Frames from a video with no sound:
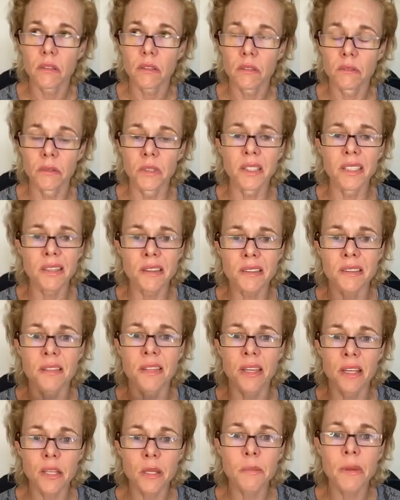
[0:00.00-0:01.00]
really
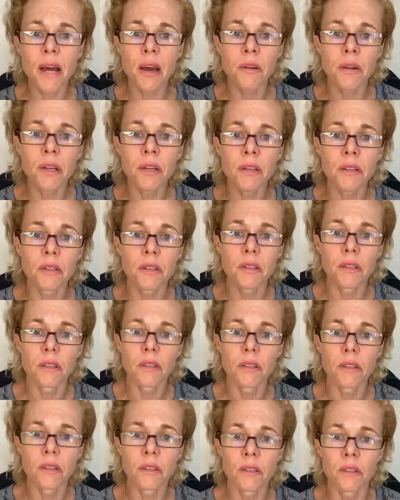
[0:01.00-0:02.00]
think about it,
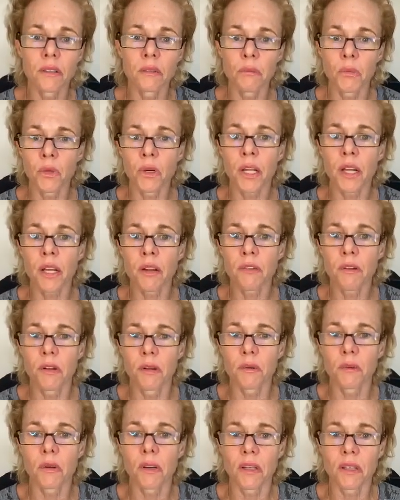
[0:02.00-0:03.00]
good morning,
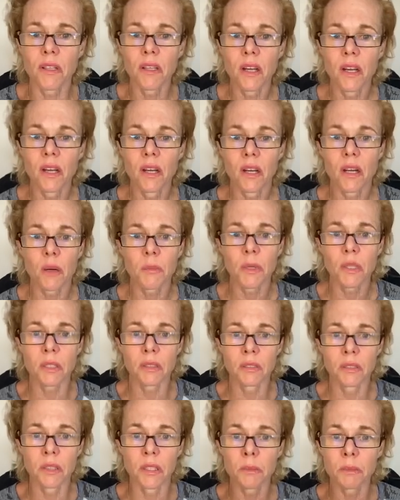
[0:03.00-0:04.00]
everyone. I'm on a
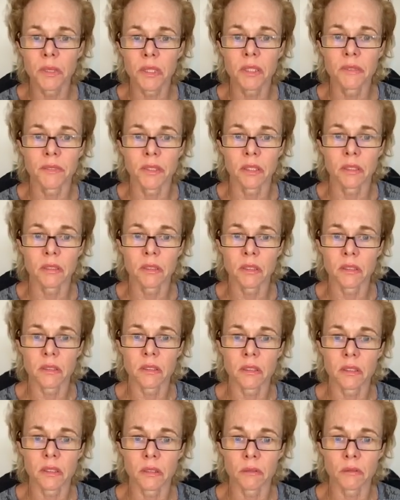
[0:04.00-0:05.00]
little bit of a
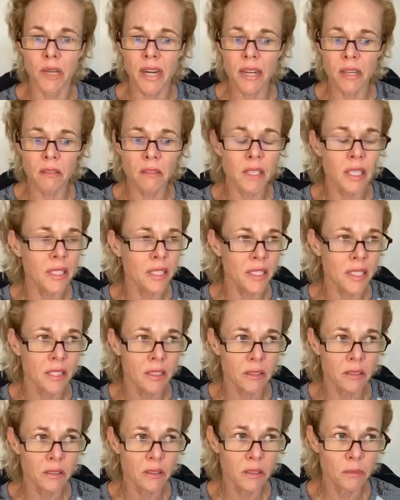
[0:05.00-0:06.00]
rant right
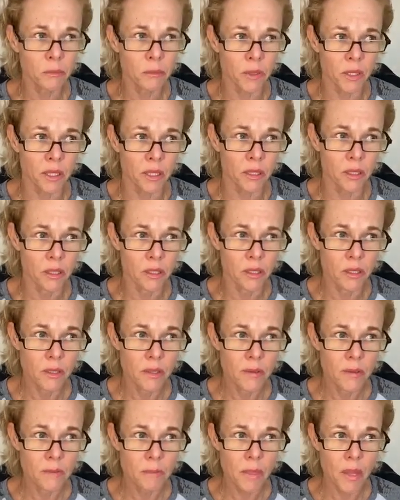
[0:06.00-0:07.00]
now, but
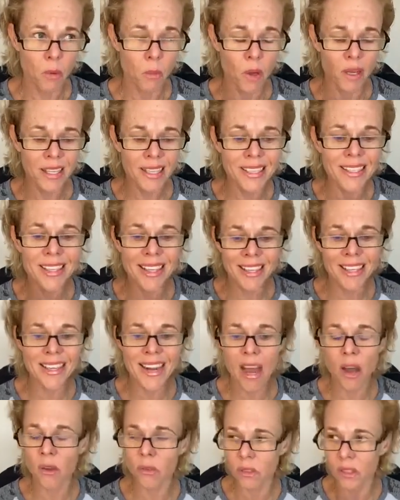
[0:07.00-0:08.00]
I want to get it
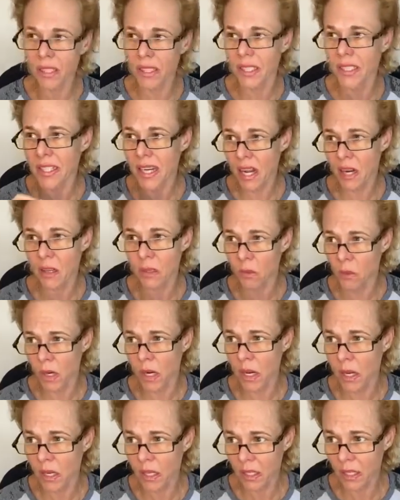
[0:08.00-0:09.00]
out and get it out of the
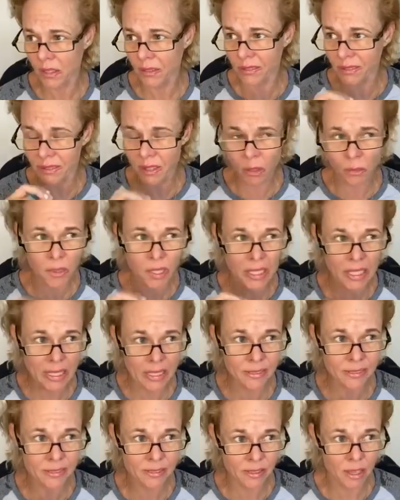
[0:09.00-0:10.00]
way and say what I
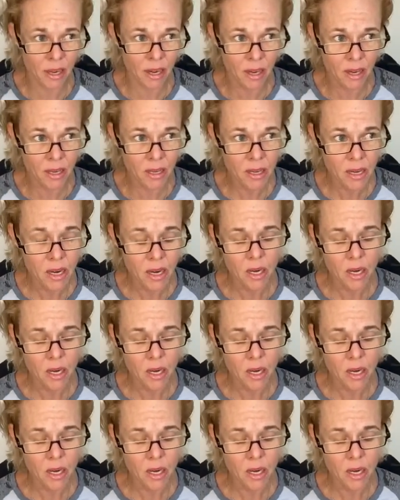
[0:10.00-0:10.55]
need to say,